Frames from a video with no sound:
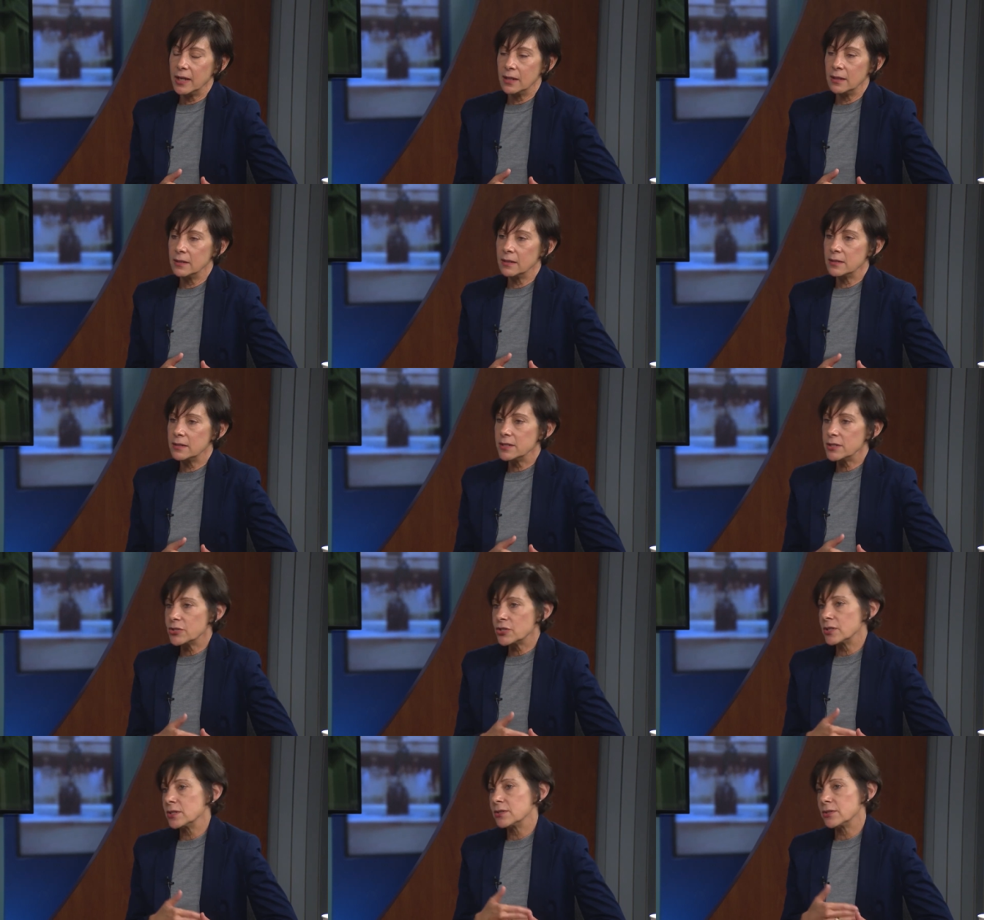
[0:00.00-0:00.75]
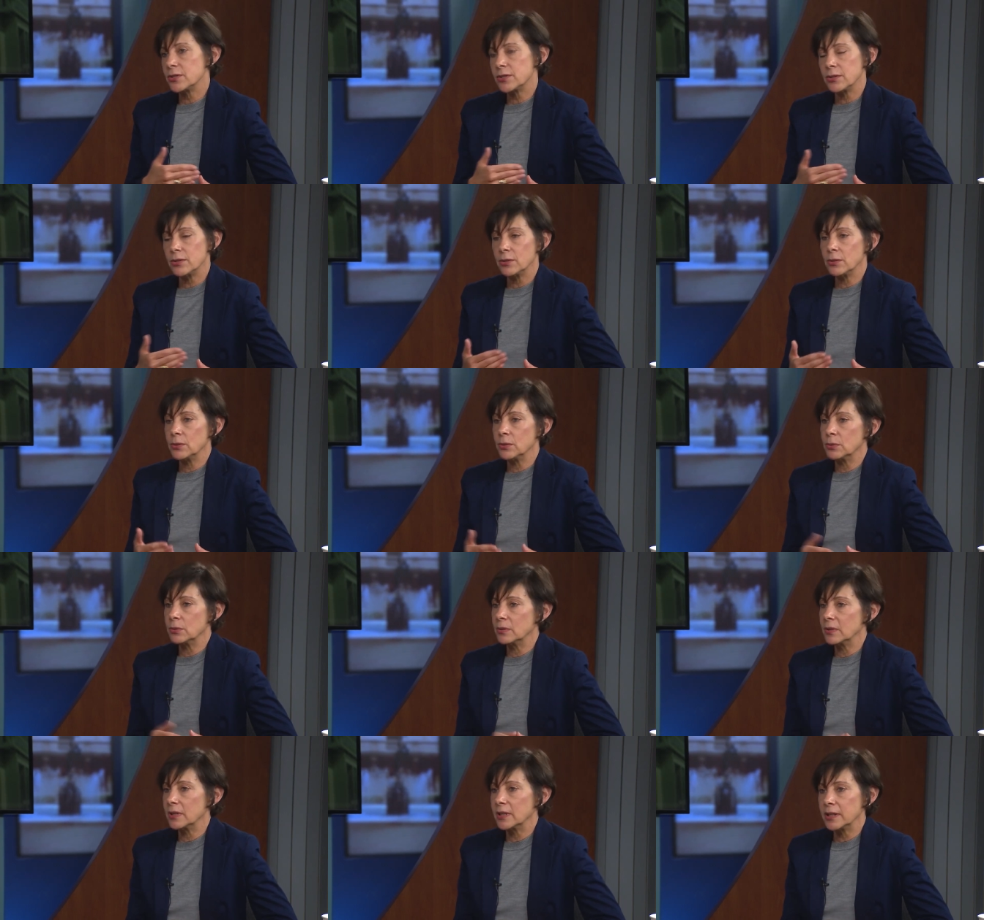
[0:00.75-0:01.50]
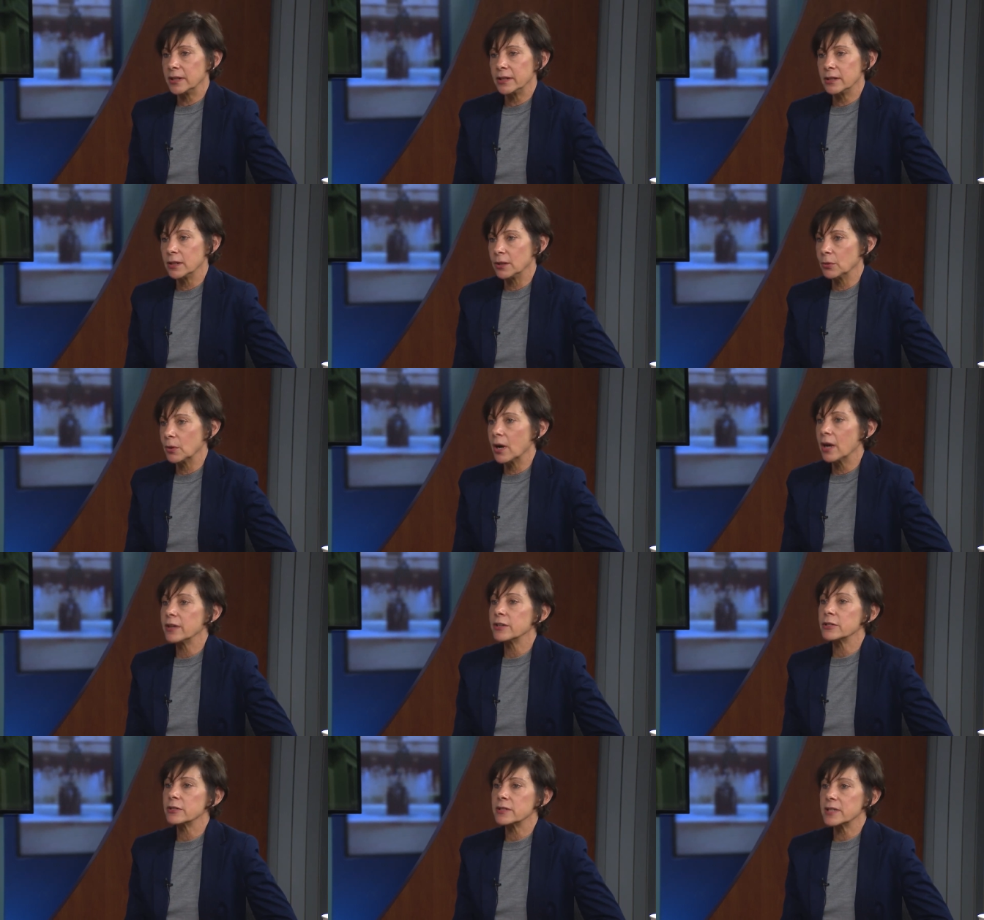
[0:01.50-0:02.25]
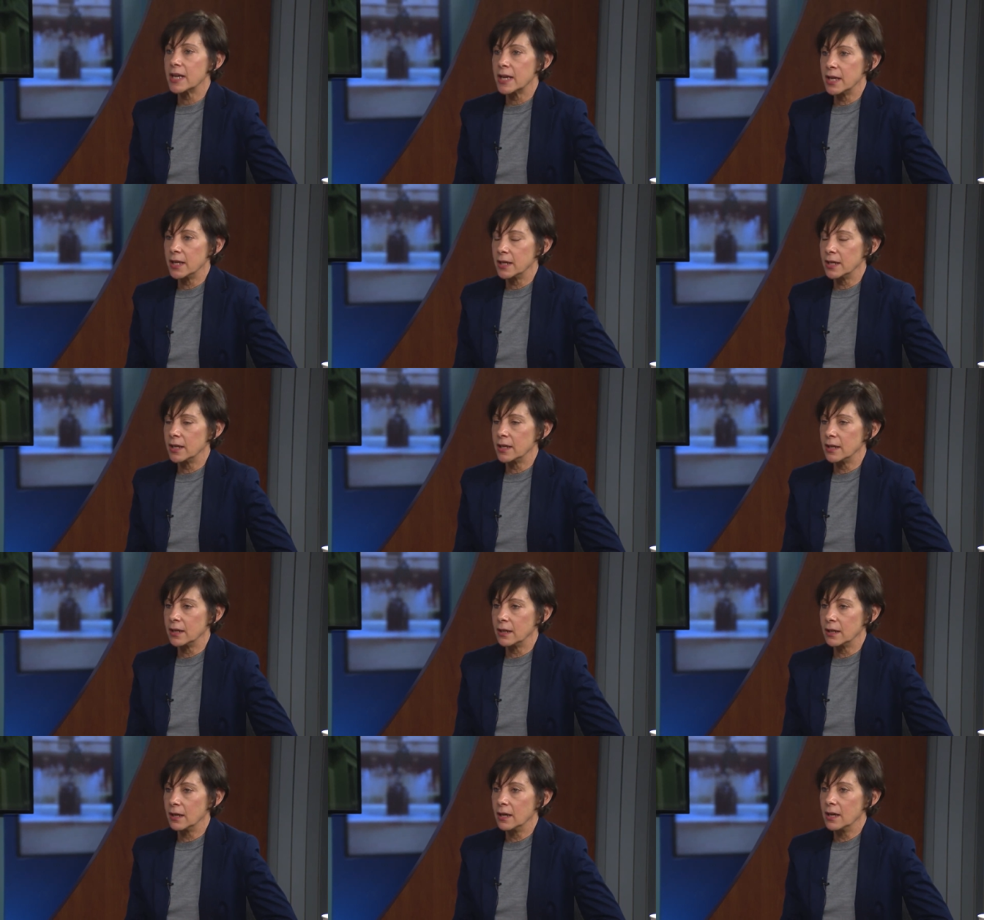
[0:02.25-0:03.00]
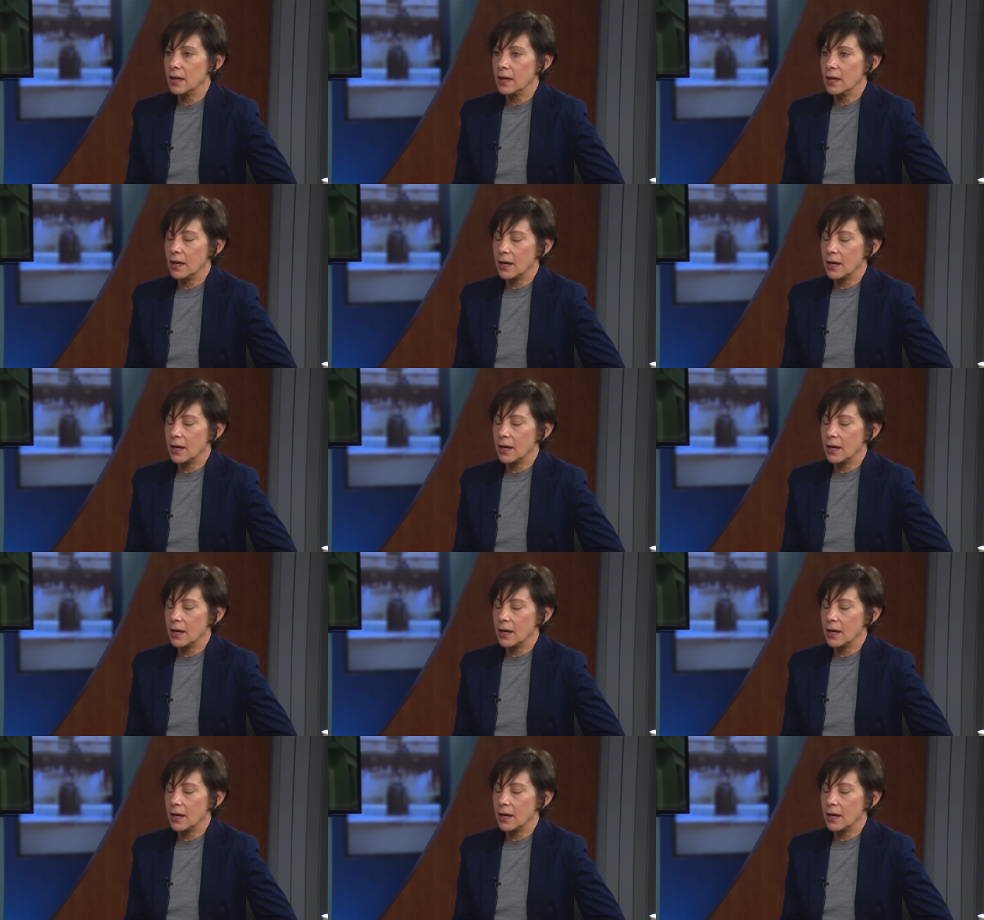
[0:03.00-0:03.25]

in addition to you know undertaking